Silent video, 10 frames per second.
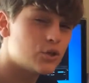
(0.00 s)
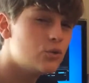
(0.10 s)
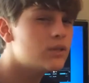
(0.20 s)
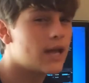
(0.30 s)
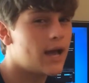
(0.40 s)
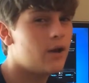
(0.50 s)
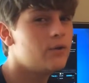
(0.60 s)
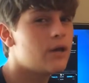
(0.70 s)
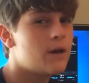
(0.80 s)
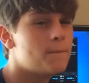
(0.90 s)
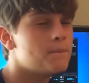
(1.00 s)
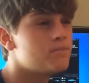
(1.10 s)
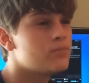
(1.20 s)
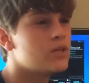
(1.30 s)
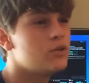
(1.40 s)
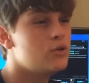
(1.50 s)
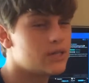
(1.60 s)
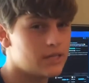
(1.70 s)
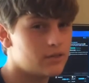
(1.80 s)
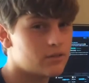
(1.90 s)
too loud. You
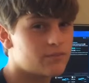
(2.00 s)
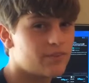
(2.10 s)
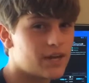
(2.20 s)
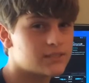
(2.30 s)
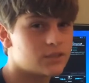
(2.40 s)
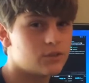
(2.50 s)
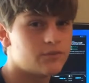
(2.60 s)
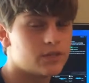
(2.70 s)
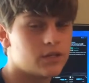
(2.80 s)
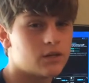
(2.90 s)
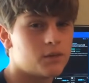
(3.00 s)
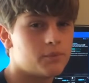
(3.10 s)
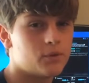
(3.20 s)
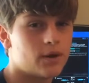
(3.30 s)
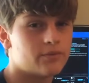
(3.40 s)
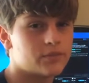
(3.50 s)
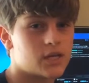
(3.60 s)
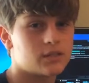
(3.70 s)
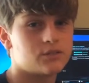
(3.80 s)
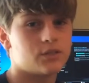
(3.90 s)
can hear the fans. I don't know if you can hear it. I'll be quiet for a
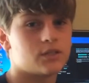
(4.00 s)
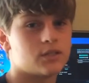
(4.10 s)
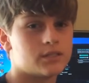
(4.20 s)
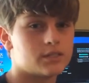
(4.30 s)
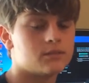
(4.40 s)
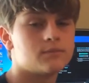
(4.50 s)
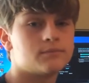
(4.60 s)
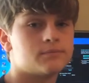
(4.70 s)
second so you can listen.